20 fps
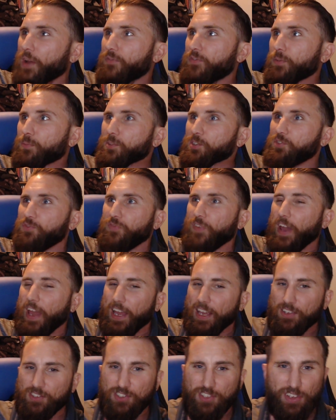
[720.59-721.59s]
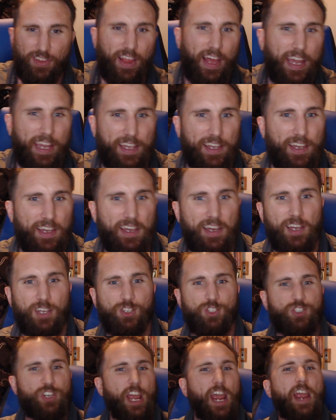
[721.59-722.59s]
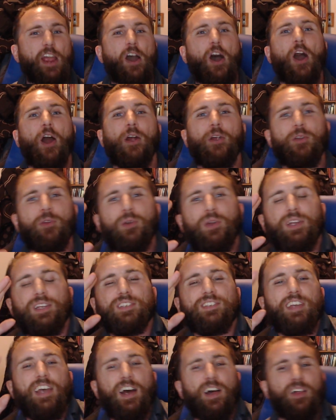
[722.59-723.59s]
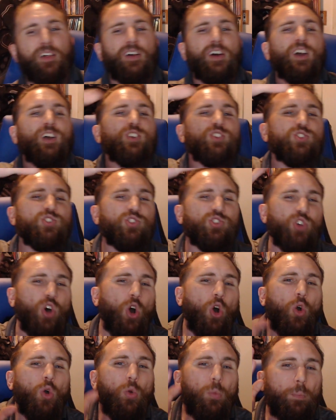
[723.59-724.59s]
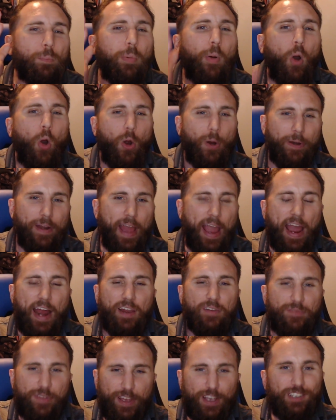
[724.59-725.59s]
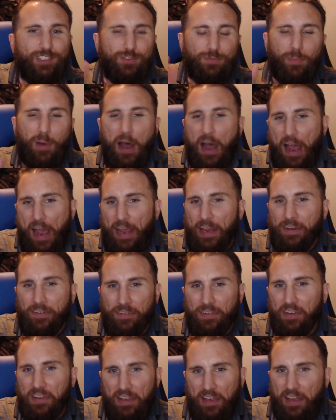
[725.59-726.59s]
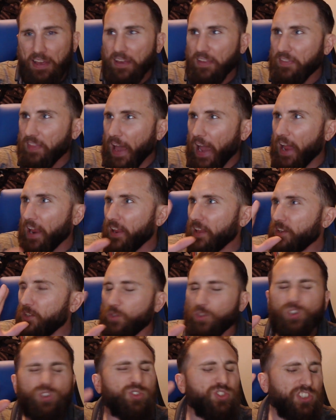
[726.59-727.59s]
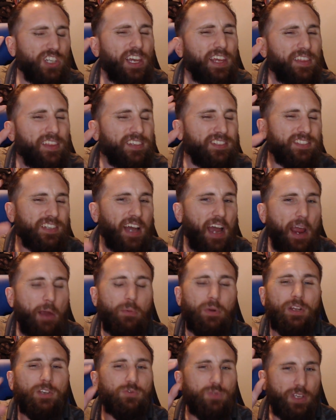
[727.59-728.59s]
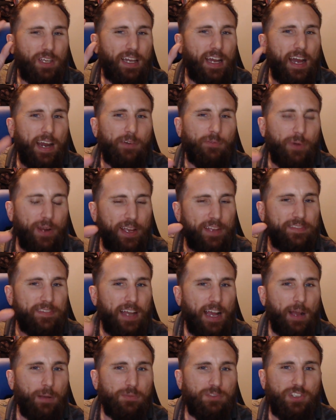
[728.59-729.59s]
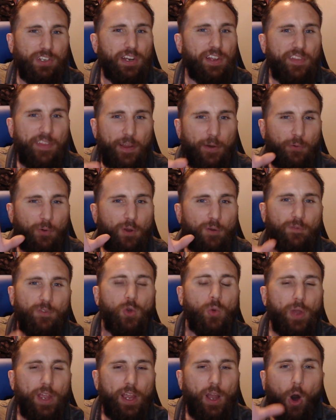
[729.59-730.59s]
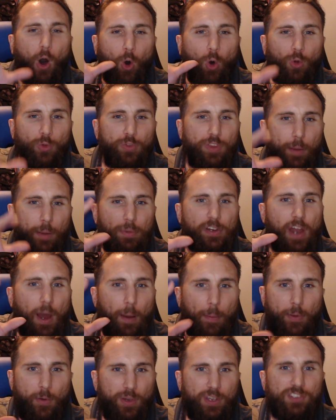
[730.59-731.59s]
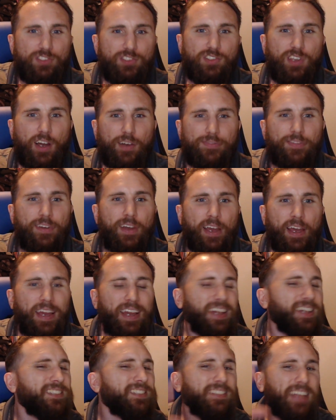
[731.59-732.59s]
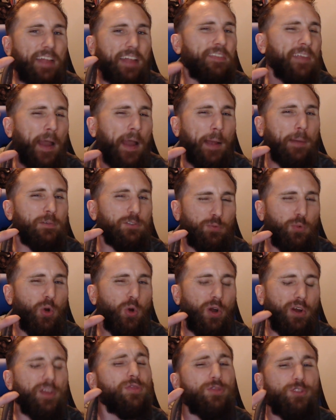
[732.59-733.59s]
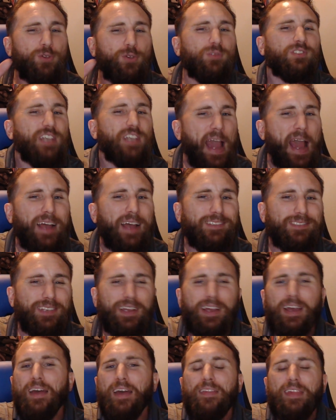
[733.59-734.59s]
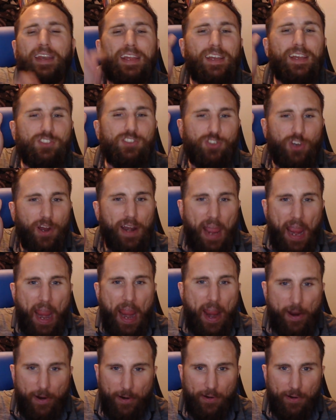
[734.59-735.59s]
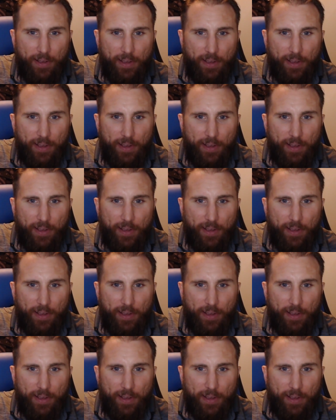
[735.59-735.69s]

from his face and like JR you could tell so bored out of his mind that you see this guy when he's with Conrad Thompson and they're reviewing old WWE stuff he's 10 times more enthusiastic than he is on air